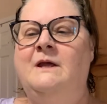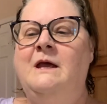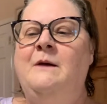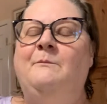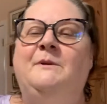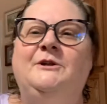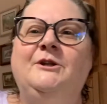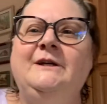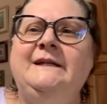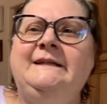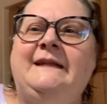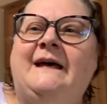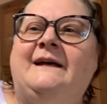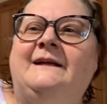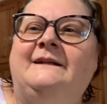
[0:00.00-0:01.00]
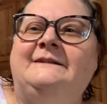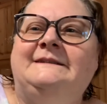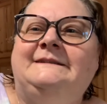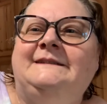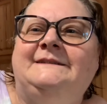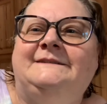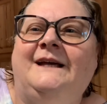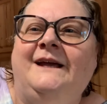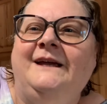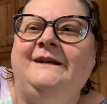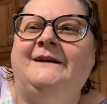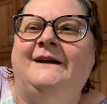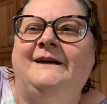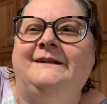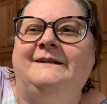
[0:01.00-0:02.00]
But look at that design
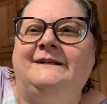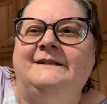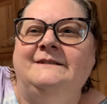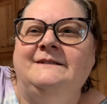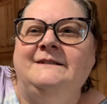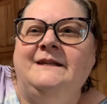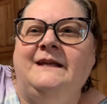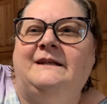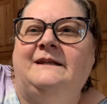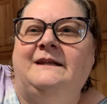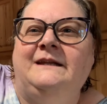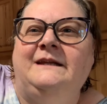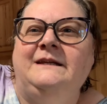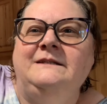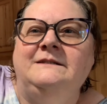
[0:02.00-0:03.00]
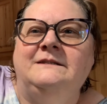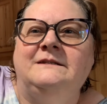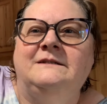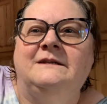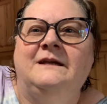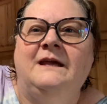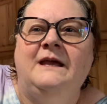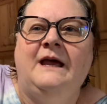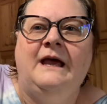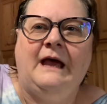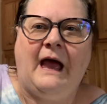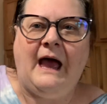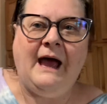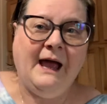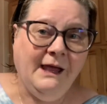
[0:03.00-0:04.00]
on it. Isn't that neat?
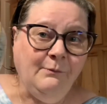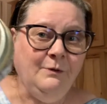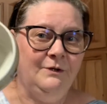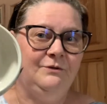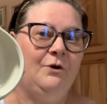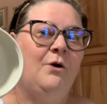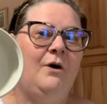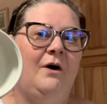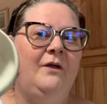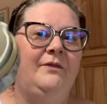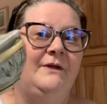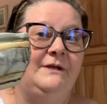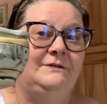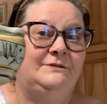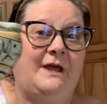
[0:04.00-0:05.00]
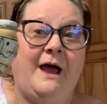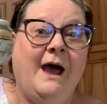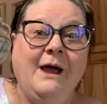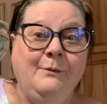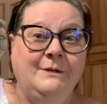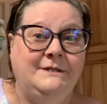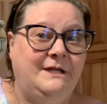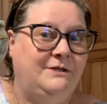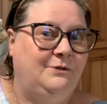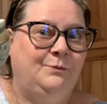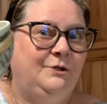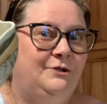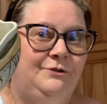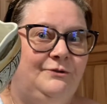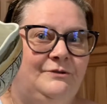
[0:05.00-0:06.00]
I would say you
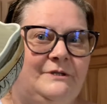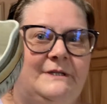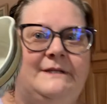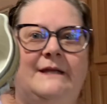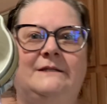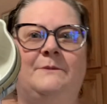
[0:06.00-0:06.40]
could use this as a